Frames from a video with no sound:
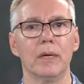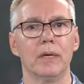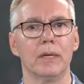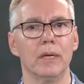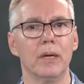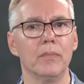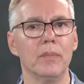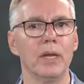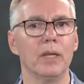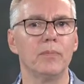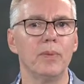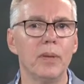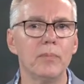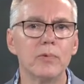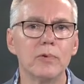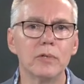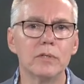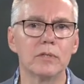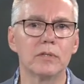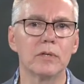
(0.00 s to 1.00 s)
Now, many
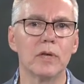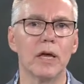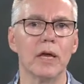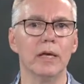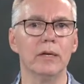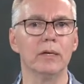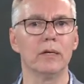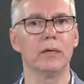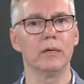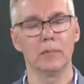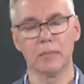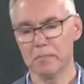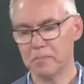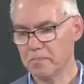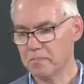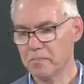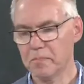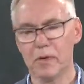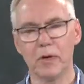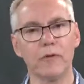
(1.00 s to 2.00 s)
people would say,
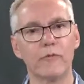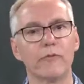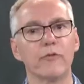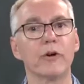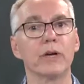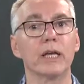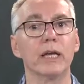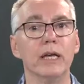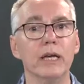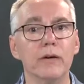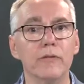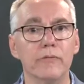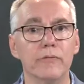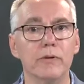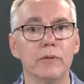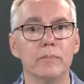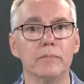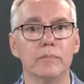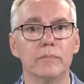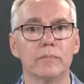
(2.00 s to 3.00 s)

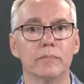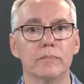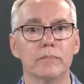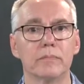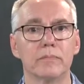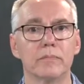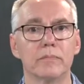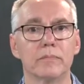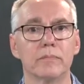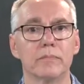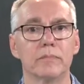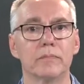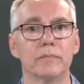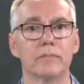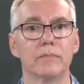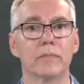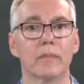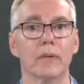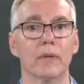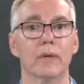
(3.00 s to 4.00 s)
forgive.
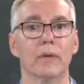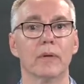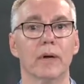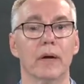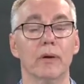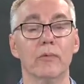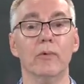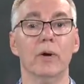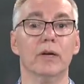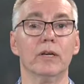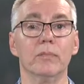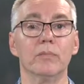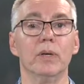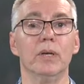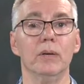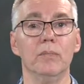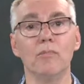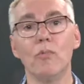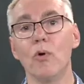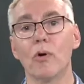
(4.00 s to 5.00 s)
I mean, what could
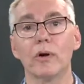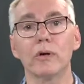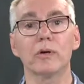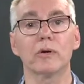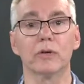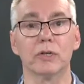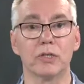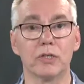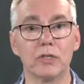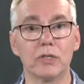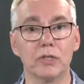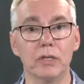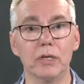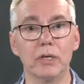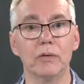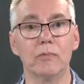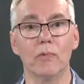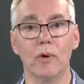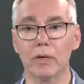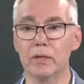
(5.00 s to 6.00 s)
be more
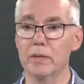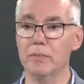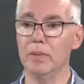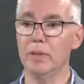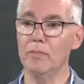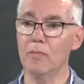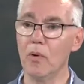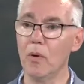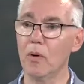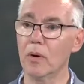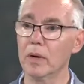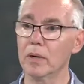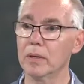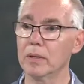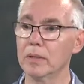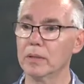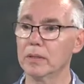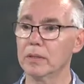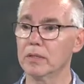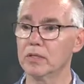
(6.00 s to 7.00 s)
Christian, what could be
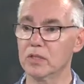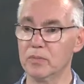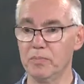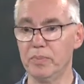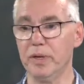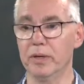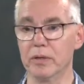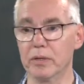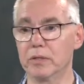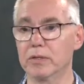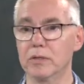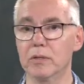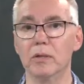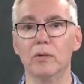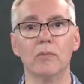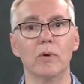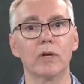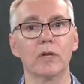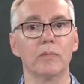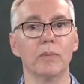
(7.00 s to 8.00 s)
more
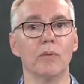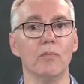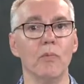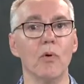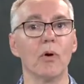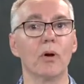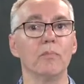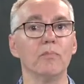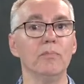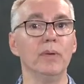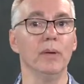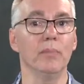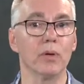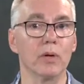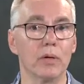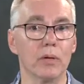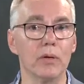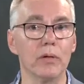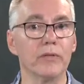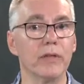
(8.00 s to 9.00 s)
spiritual, what could be more
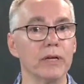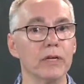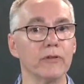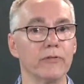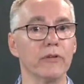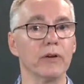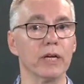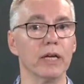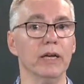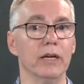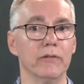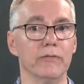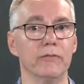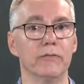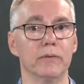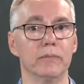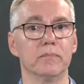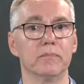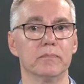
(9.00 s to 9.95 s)
biblical than to forgive?